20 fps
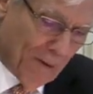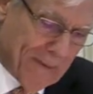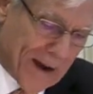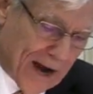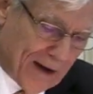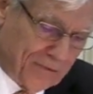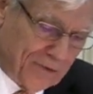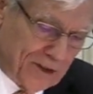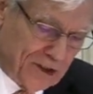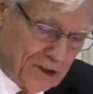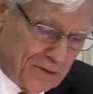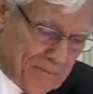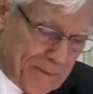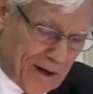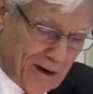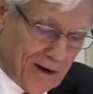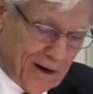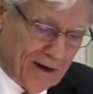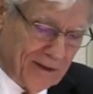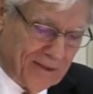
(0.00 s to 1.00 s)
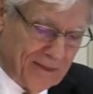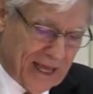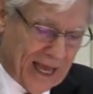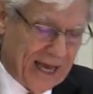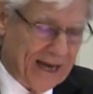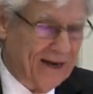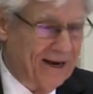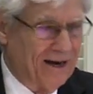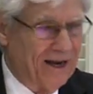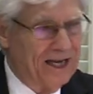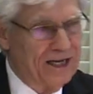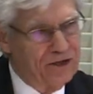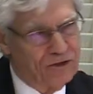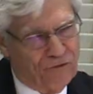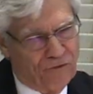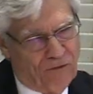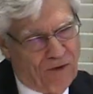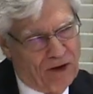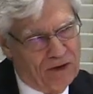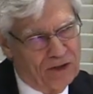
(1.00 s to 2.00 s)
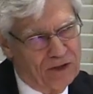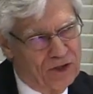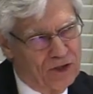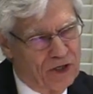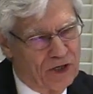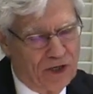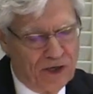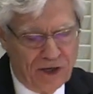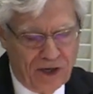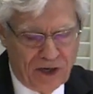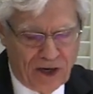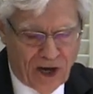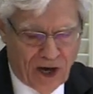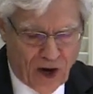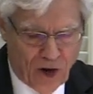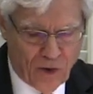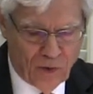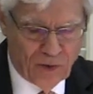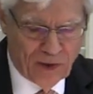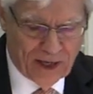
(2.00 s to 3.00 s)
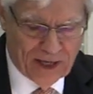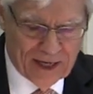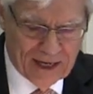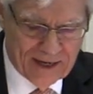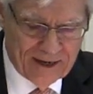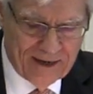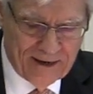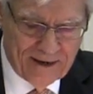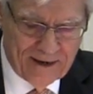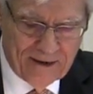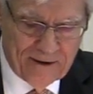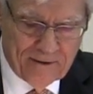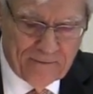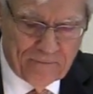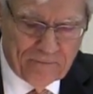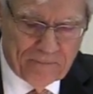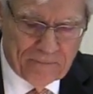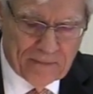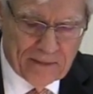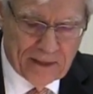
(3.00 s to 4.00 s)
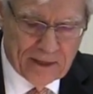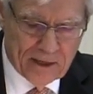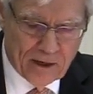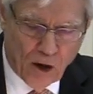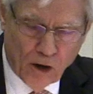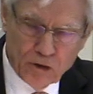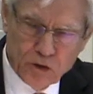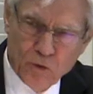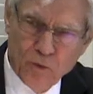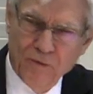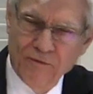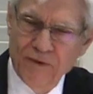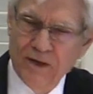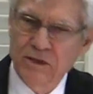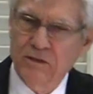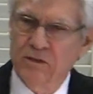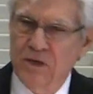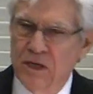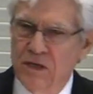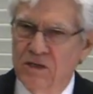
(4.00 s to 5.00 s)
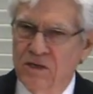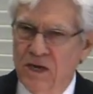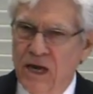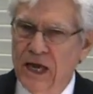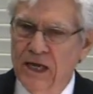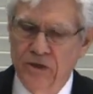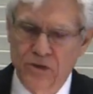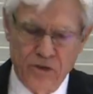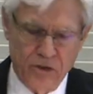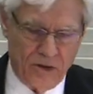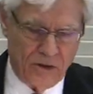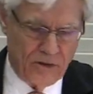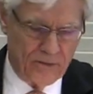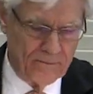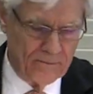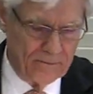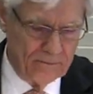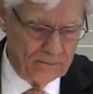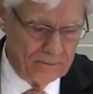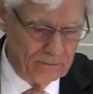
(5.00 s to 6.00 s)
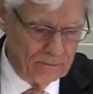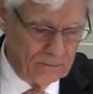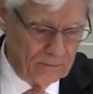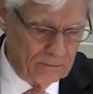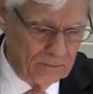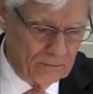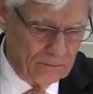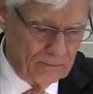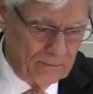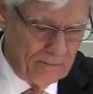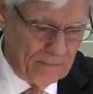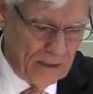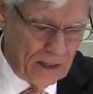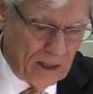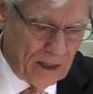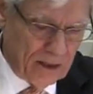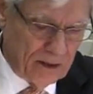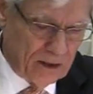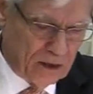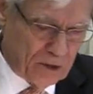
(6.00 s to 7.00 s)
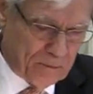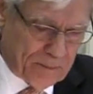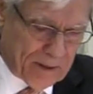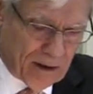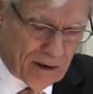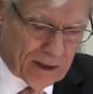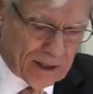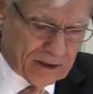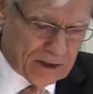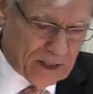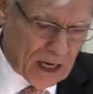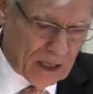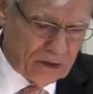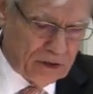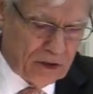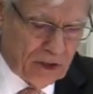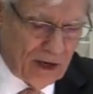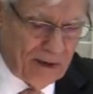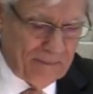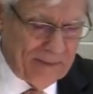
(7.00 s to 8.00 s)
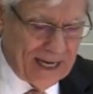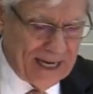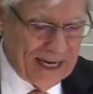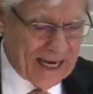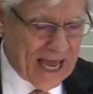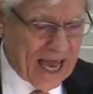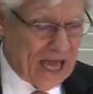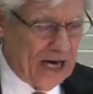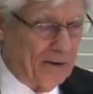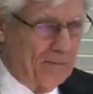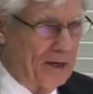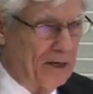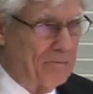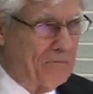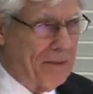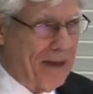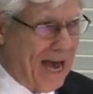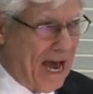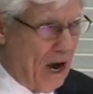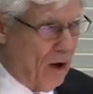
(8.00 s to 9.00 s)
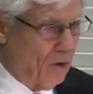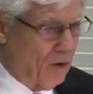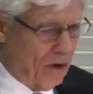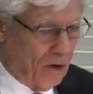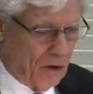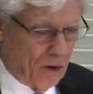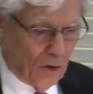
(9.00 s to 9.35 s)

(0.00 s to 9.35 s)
about the Spirit than his function only. It also reveals his nature. The Spirit is not some inanimate power